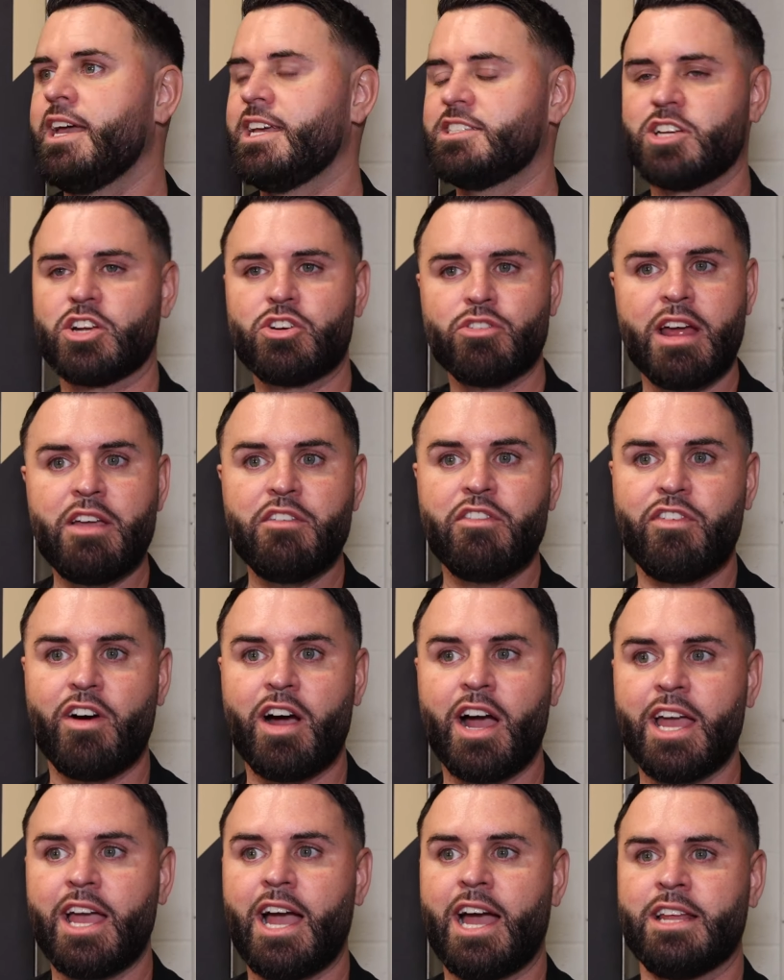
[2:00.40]
It's a great
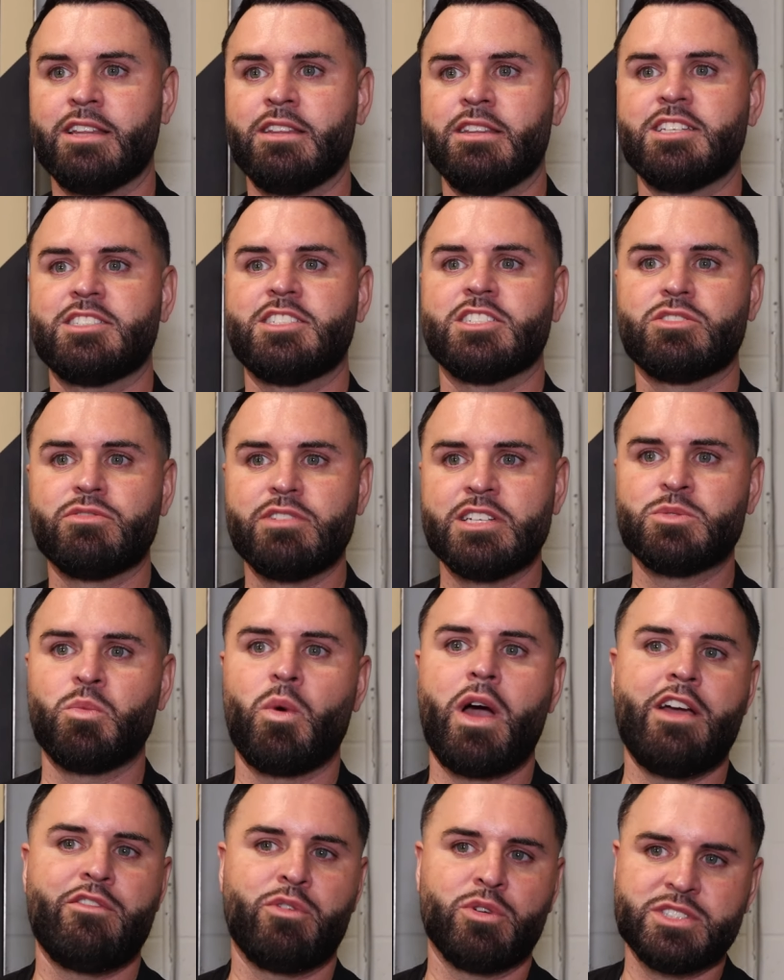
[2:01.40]
fight, and this is the reason
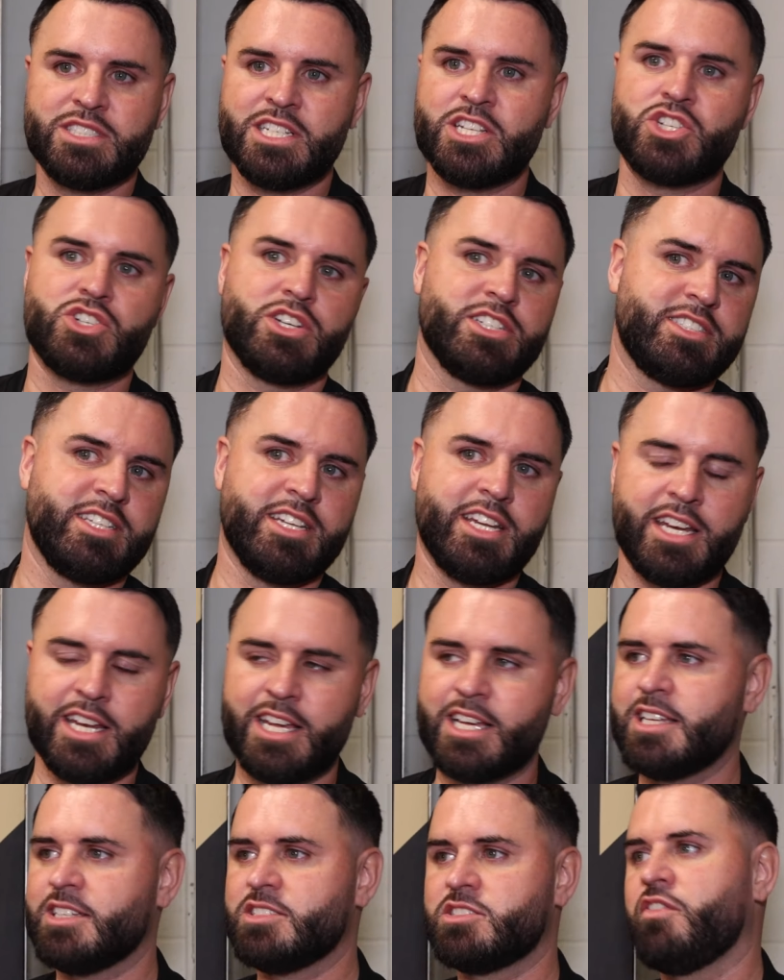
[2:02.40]
why everyone's interested in
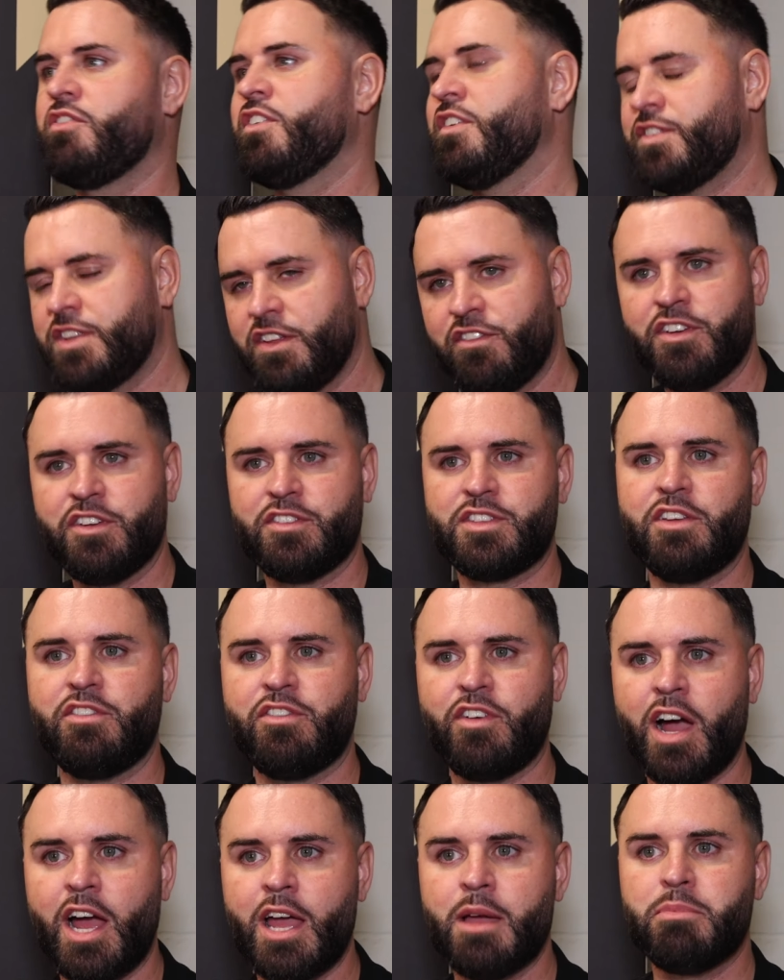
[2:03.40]
it. It's a fifty fifty
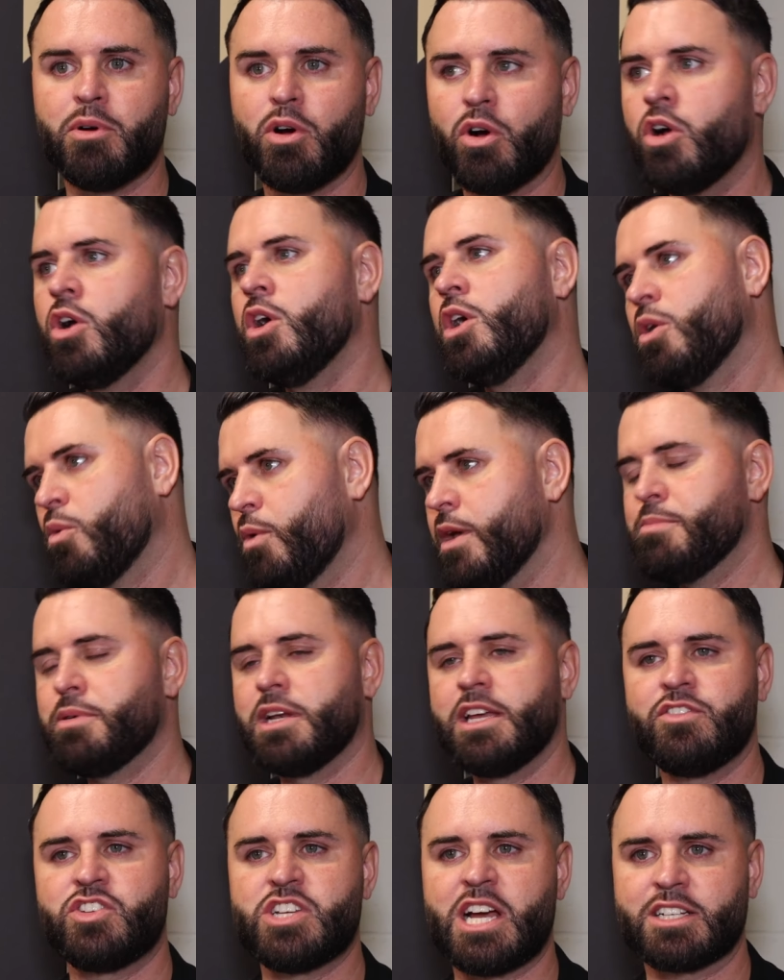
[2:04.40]
fight, but we
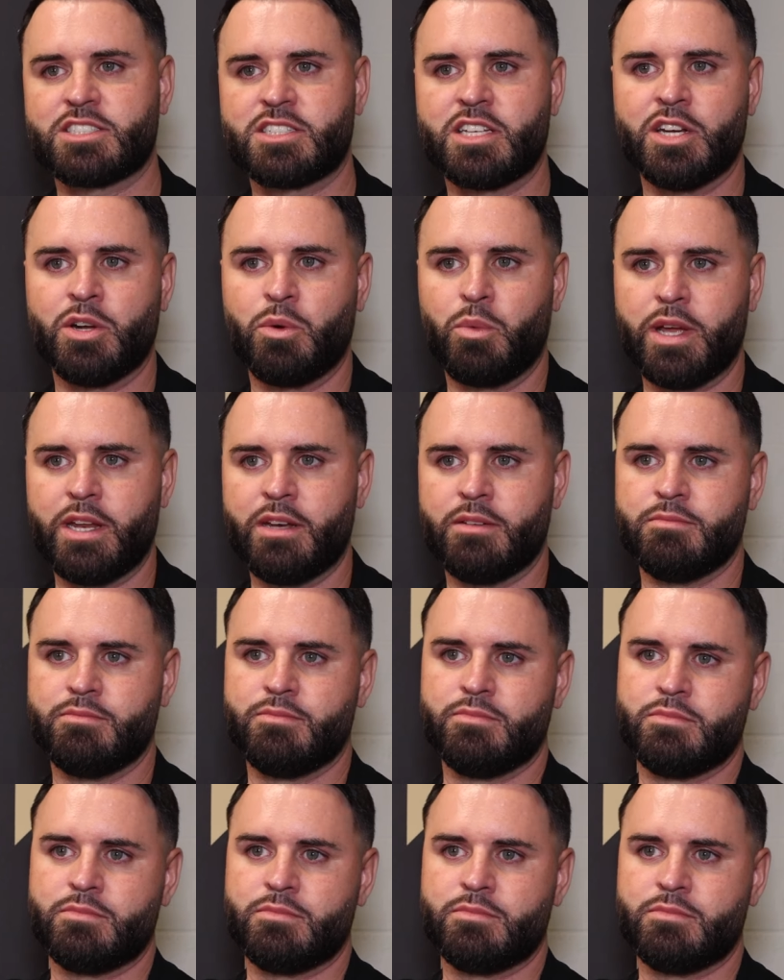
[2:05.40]
believe Jack's going to win.